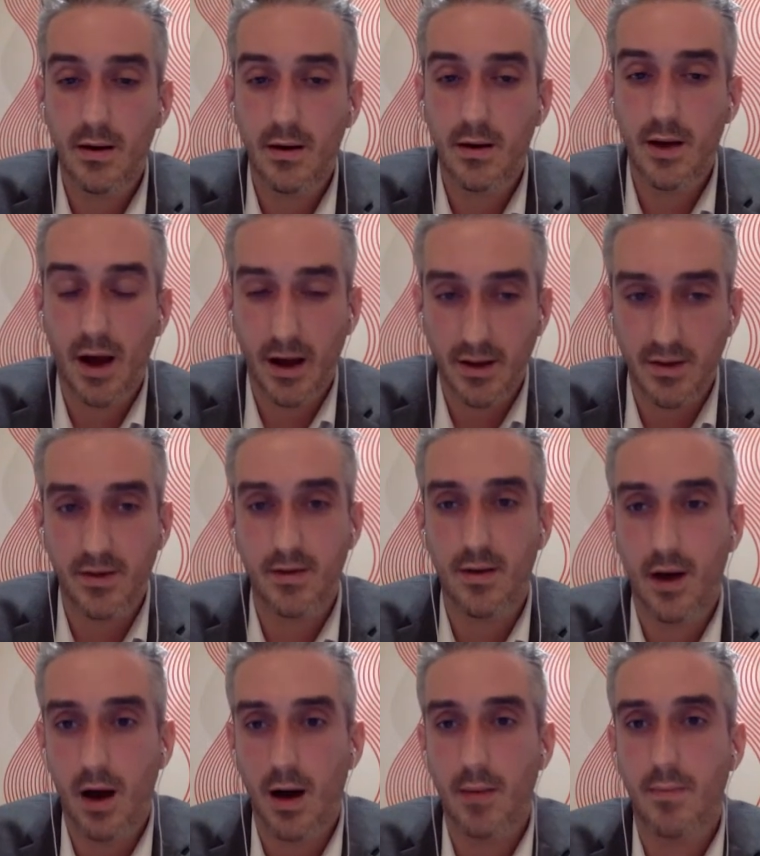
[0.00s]
clients
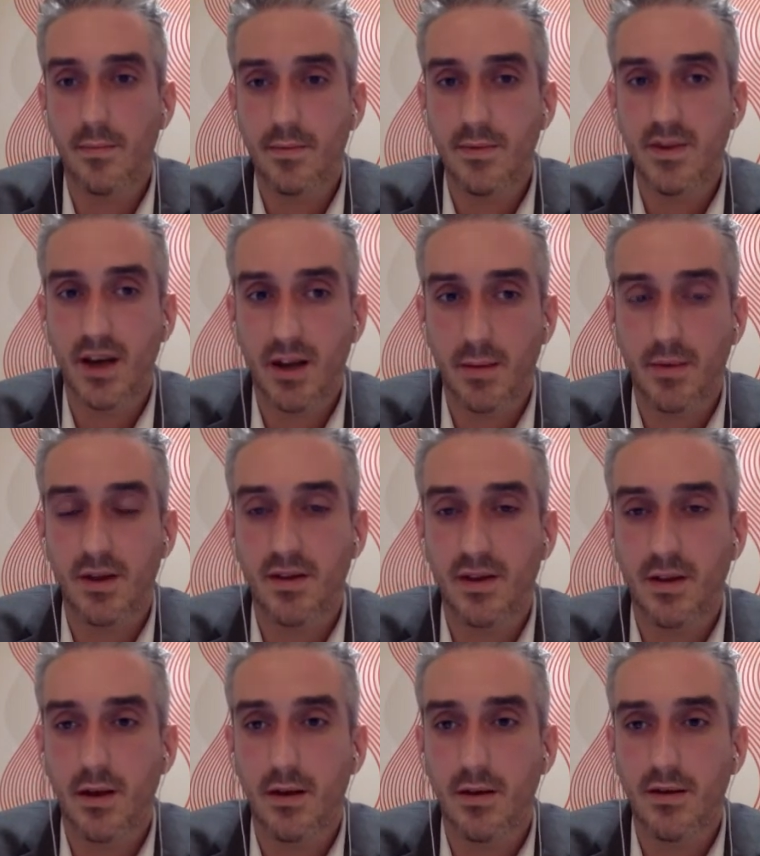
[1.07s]
signed up to
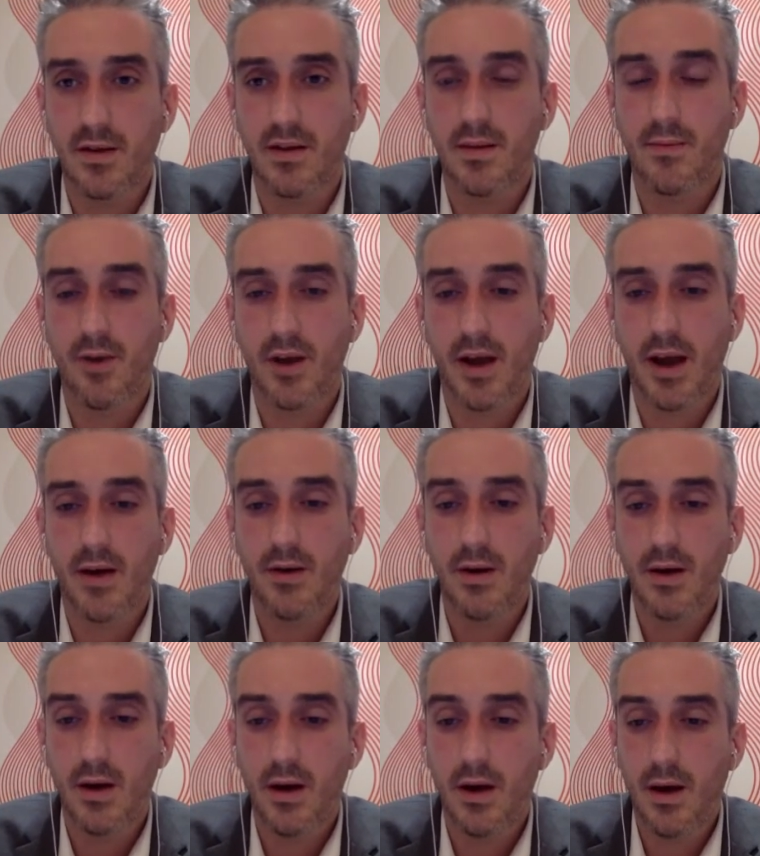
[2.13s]
the system right now,
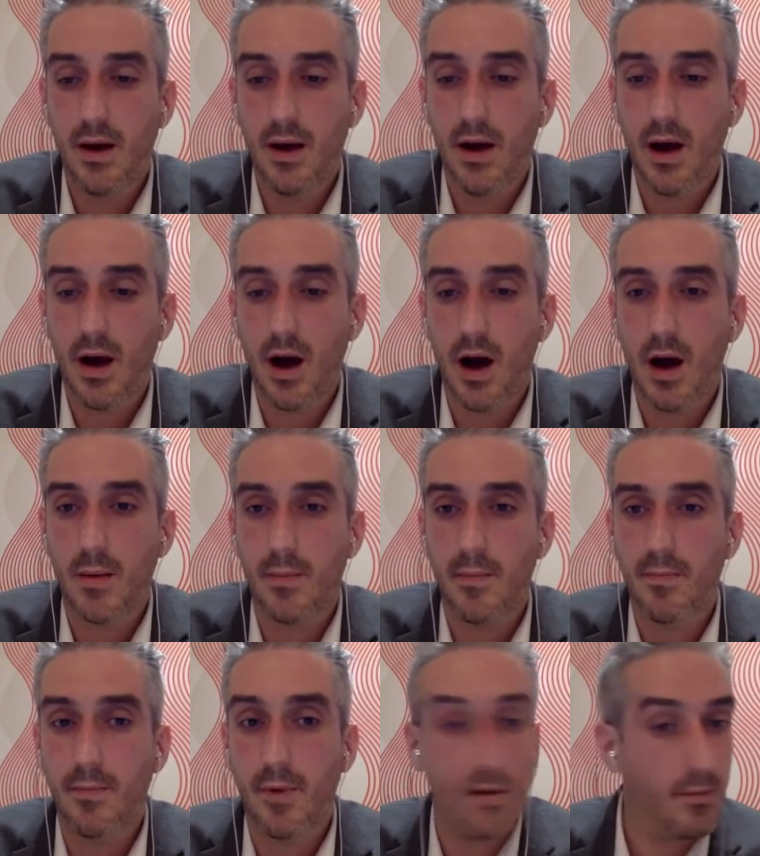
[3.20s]

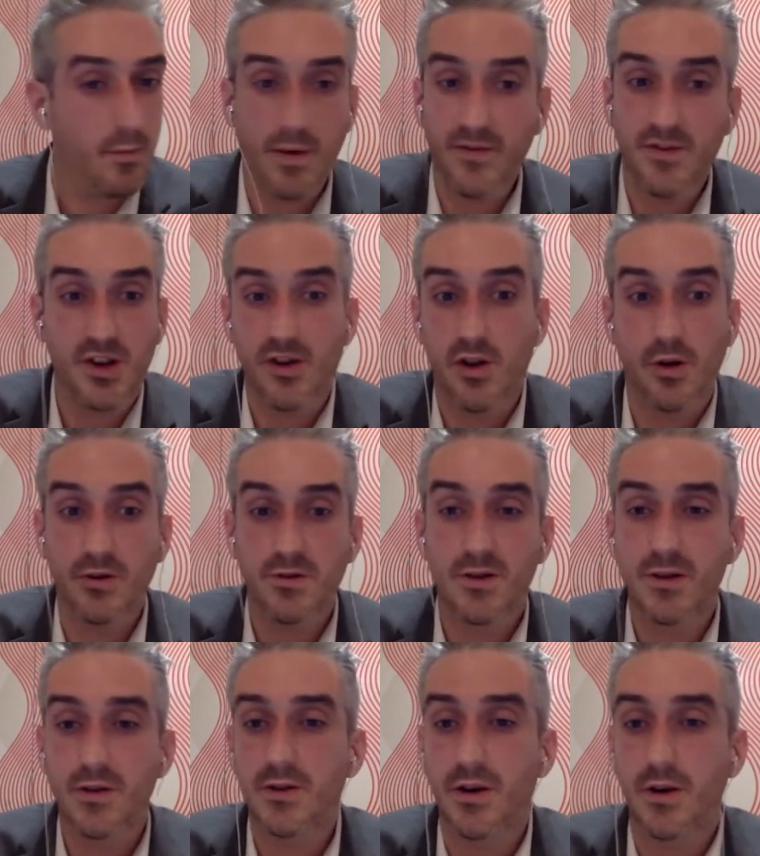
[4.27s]
but we've just launched.
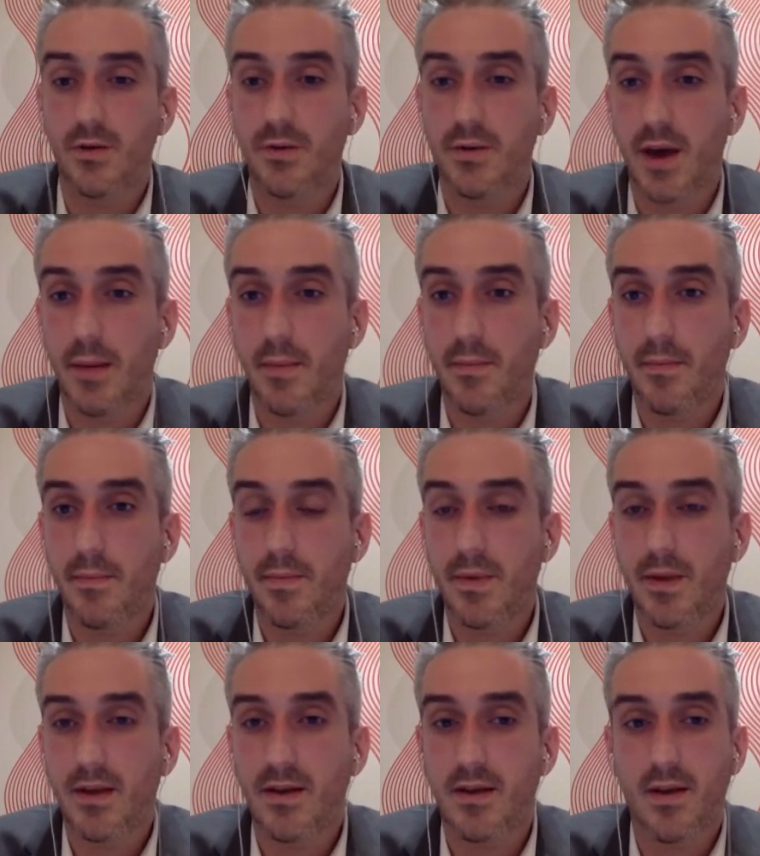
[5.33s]
So yeah,
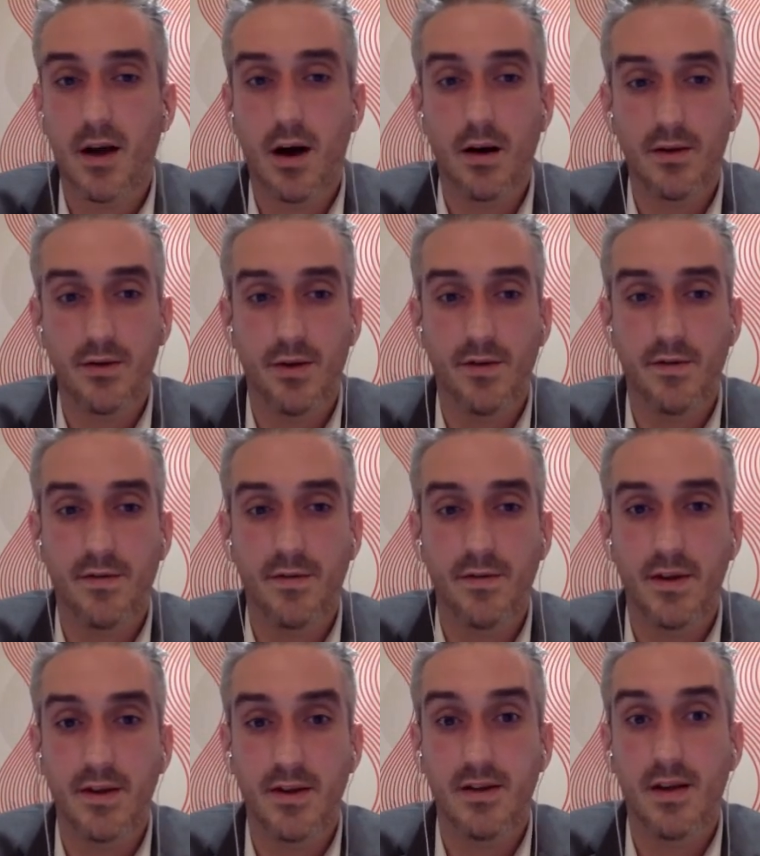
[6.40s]
this is
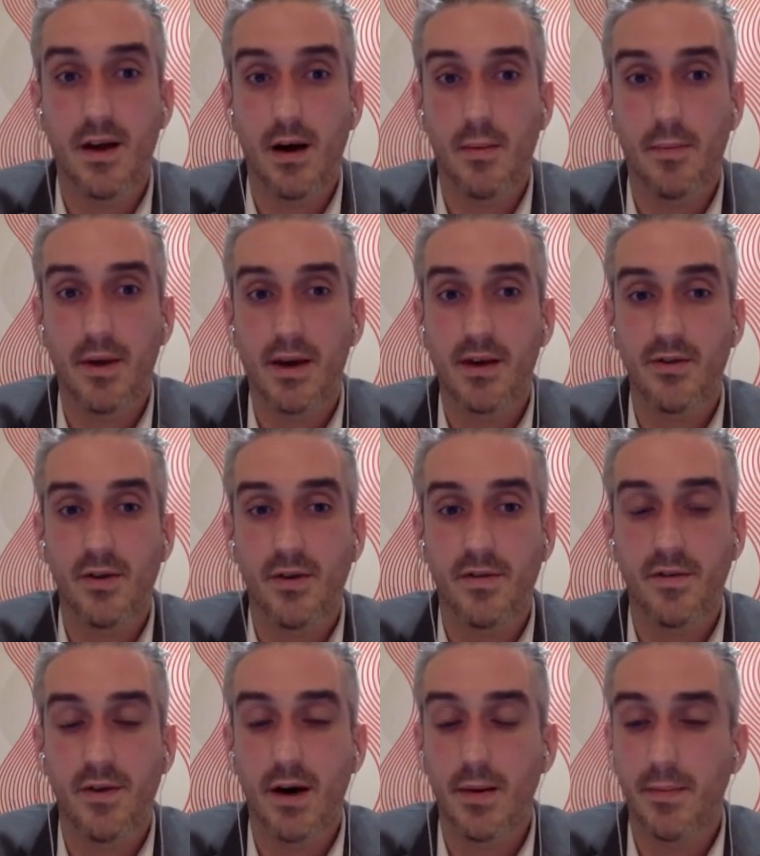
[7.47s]
our big
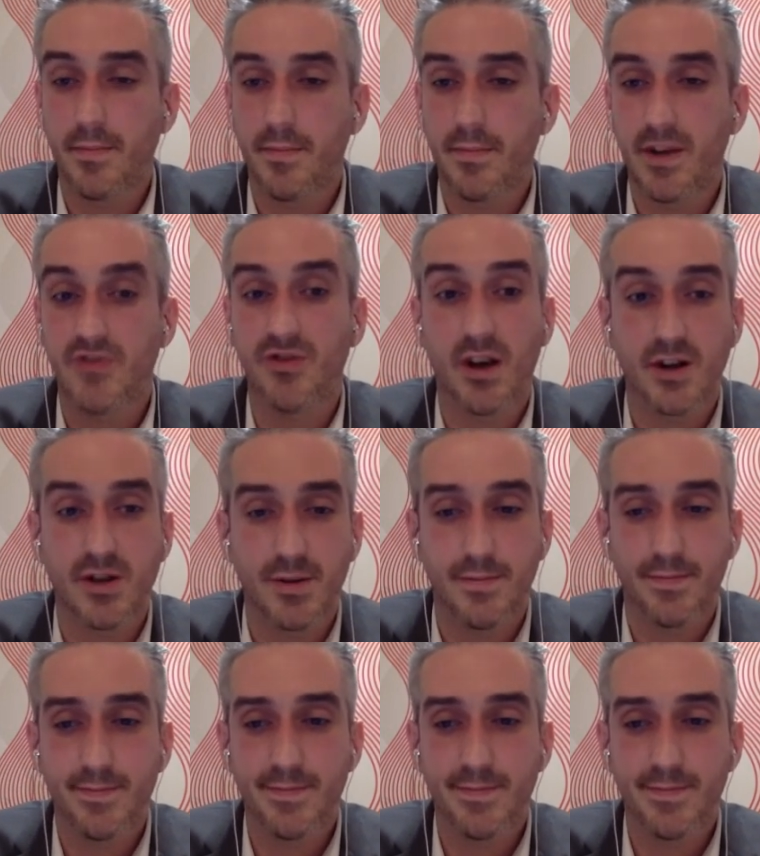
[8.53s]
sort of introduction.